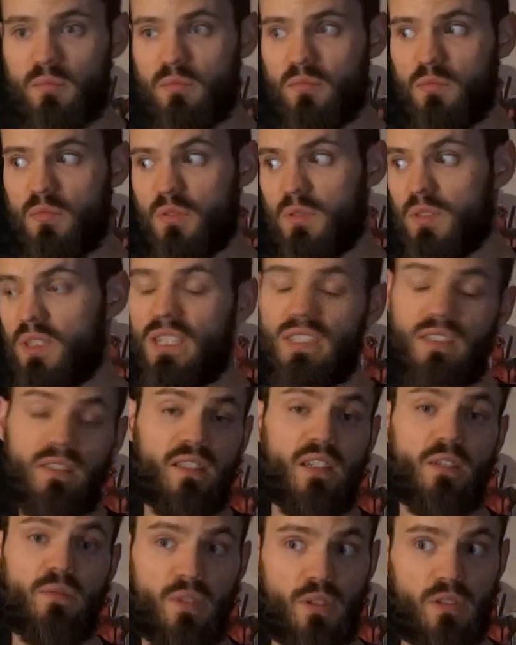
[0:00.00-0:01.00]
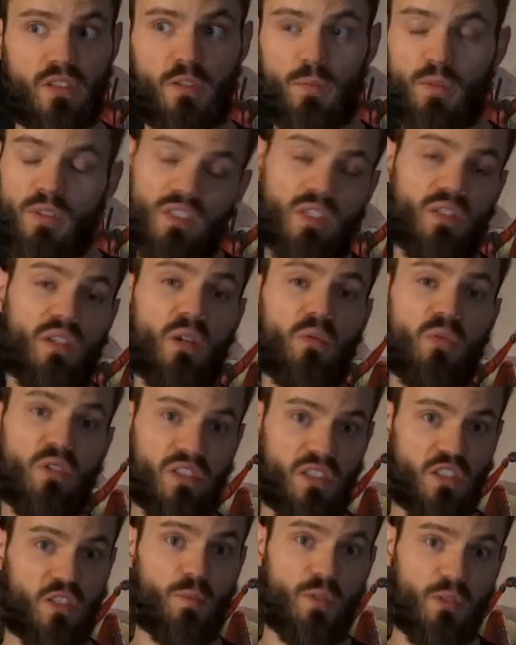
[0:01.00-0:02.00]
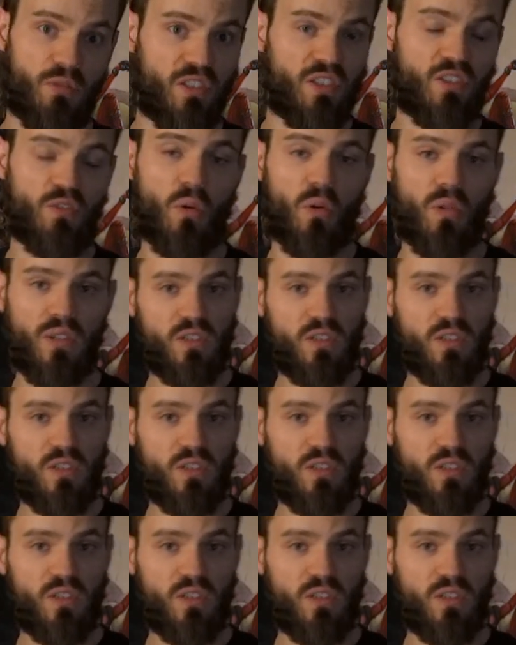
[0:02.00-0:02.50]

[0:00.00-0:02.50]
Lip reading: Well, like, not very experienced. I wasn't experienced at all.